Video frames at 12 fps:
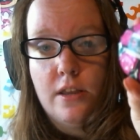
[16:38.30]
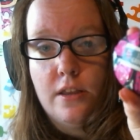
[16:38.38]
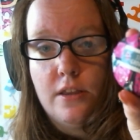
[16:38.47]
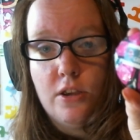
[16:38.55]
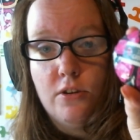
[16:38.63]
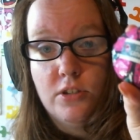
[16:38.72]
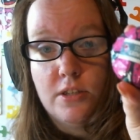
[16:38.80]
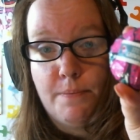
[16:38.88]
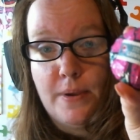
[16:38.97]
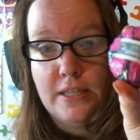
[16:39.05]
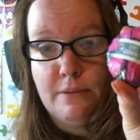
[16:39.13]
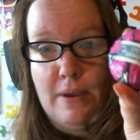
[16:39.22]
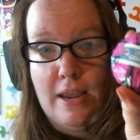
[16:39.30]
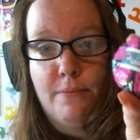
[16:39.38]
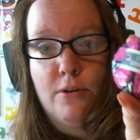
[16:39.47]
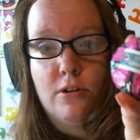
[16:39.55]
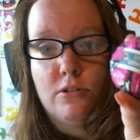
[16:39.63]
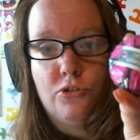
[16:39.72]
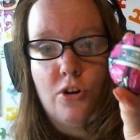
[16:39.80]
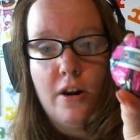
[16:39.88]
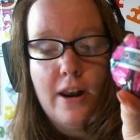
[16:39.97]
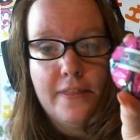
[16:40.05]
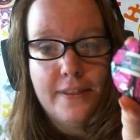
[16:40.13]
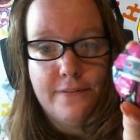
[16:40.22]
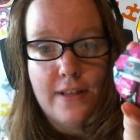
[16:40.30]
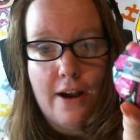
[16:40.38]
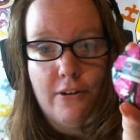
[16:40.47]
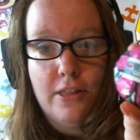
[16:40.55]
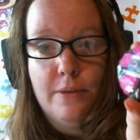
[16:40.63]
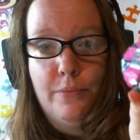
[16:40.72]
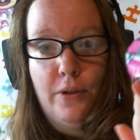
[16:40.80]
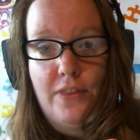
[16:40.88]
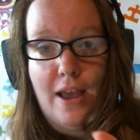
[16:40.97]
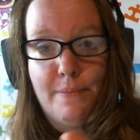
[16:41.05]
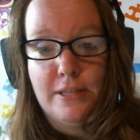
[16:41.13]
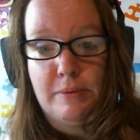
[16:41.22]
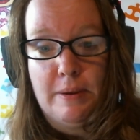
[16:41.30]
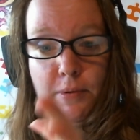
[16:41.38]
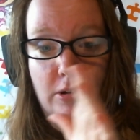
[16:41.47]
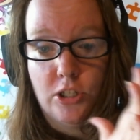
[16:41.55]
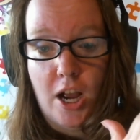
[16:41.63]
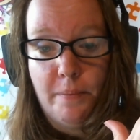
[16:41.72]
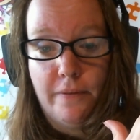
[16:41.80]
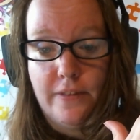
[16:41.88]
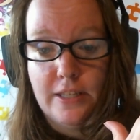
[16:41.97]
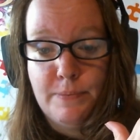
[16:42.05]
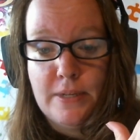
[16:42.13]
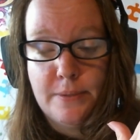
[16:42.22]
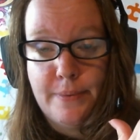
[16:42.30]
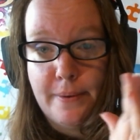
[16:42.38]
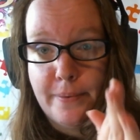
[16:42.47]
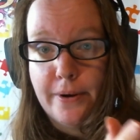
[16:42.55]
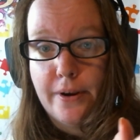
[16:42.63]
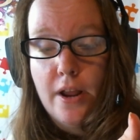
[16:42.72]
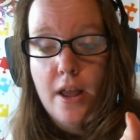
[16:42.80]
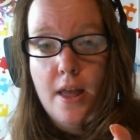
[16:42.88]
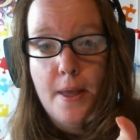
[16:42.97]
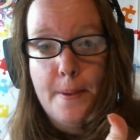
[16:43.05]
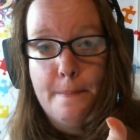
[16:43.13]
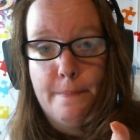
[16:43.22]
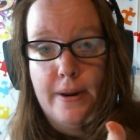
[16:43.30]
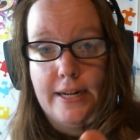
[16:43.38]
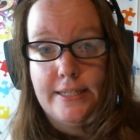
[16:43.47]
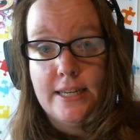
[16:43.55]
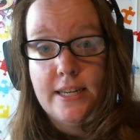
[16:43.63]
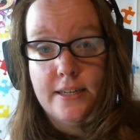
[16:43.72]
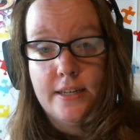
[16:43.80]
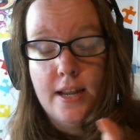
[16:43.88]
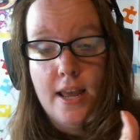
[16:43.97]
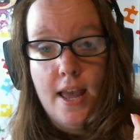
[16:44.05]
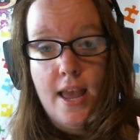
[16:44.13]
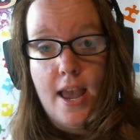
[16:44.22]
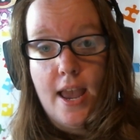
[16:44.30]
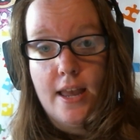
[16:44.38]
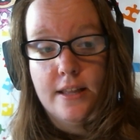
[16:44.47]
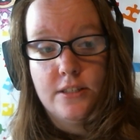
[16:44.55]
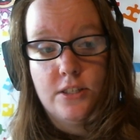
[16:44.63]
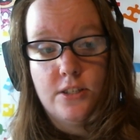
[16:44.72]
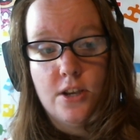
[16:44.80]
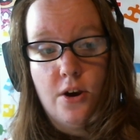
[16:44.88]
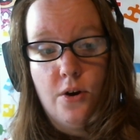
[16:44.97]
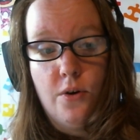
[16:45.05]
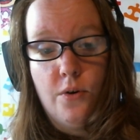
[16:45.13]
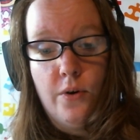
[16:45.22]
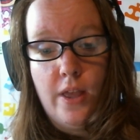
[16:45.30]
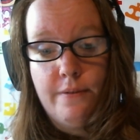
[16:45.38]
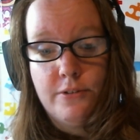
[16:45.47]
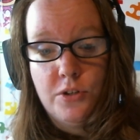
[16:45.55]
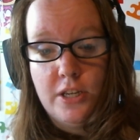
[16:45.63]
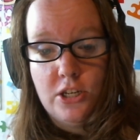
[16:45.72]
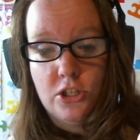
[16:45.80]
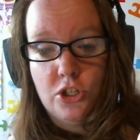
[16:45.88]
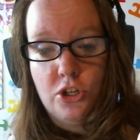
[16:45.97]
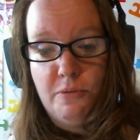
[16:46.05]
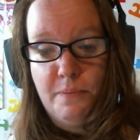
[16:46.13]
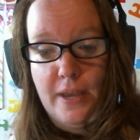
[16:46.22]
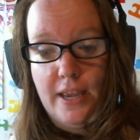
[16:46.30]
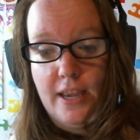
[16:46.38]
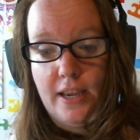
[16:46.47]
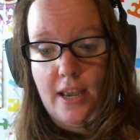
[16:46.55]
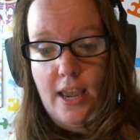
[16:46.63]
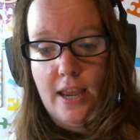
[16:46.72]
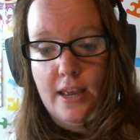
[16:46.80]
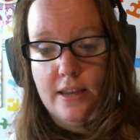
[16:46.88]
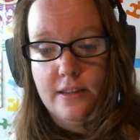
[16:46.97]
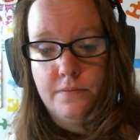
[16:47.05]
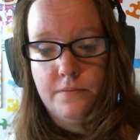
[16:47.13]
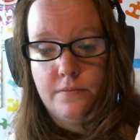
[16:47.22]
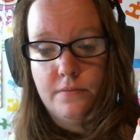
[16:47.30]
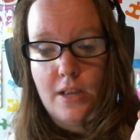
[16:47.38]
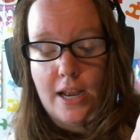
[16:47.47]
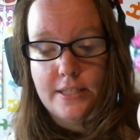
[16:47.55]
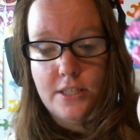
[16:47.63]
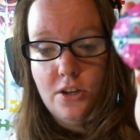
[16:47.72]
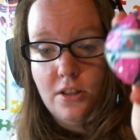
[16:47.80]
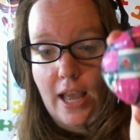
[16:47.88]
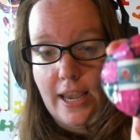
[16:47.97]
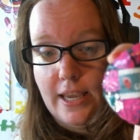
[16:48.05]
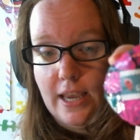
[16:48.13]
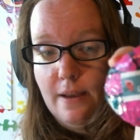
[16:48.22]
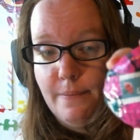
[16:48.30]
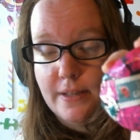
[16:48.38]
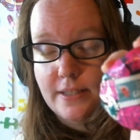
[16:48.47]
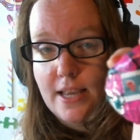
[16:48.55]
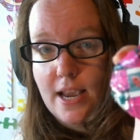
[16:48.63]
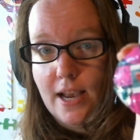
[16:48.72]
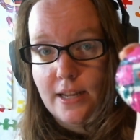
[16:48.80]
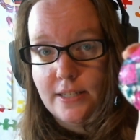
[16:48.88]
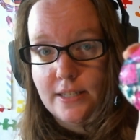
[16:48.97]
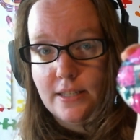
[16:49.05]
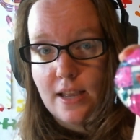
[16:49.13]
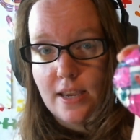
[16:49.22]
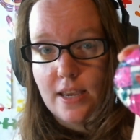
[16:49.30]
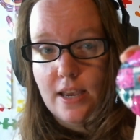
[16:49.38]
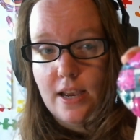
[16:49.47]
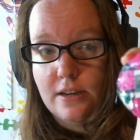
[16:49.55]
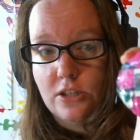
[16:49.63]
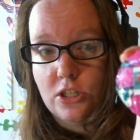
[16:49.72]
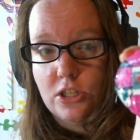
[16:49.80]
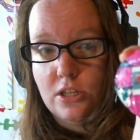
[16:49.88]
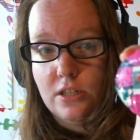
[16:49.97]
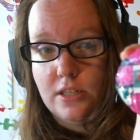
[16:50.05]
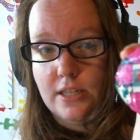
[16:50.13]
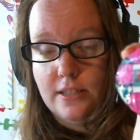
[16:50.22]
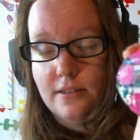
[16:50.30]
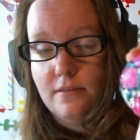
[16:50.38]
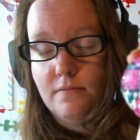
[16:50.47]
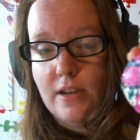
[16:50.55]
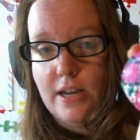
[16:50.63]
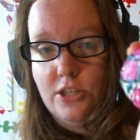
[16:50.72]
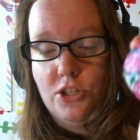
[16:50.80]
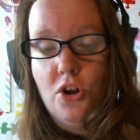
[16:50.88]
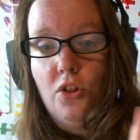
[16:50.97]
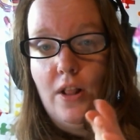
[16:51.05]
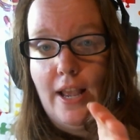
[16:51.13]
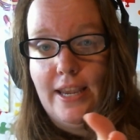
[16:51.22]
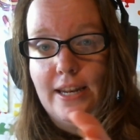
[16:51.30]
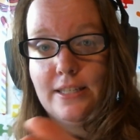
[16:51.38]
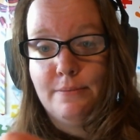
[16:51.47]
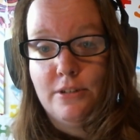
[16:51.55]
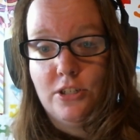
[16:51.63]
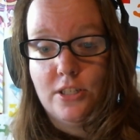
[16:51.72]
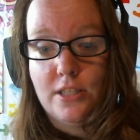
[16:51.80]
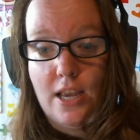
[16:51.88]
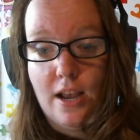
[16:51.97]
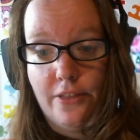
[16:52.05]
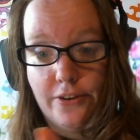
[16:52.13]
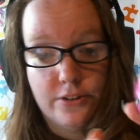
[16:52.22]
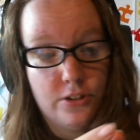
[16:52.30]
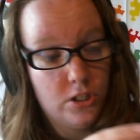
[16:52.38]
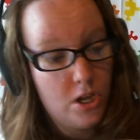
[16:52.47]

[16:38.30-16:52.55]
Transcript: used a piece of paper, drawn out the flower, and then put that piece of paper on top of this piece of paper, but I didn't, and so it was really just too big, and I still like it. I'm not saying I dislike it. I just don't like it as much as the others.